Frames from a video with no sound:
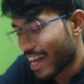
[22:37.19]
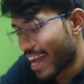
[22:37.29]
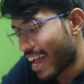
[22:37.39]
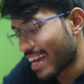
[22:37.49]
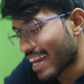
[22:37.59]

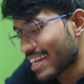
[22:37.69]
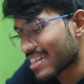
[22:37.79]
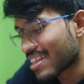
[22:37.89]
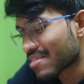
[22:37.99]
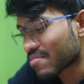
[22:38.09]
And
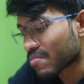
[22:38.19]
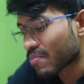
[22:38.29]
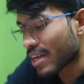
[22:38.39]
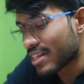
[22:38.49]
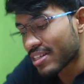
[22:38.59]
in the
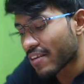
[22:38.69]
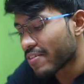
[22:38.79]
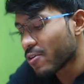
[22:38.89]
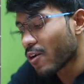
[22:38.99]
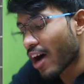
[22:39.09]

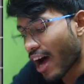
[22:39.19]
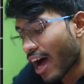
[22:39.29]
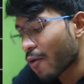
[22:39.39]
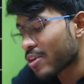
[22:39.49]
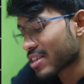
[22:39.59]
interview,
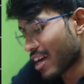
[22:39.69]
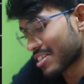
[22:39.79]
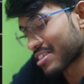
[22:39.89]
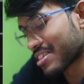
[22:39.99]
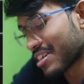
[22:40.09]
I was
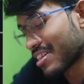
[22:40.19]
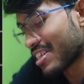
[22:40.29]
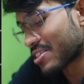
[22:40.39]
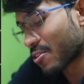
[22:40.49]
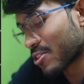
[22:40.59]
asked
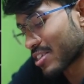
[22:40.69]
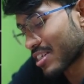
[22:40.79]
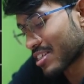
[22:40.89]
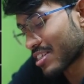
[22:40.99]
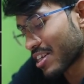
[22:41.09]
these
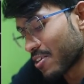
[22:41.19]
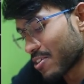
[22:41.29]
questions.